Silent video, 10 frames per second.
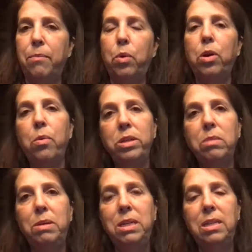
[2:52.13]
We're going to
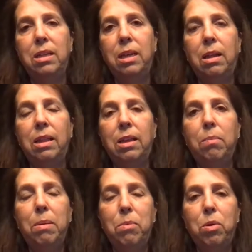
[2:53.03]
be dealing a little
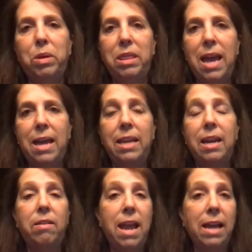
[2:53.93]
bit more with that in
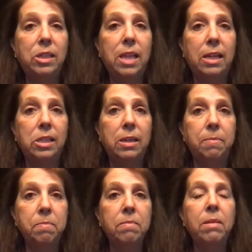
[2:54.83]
our next lesson,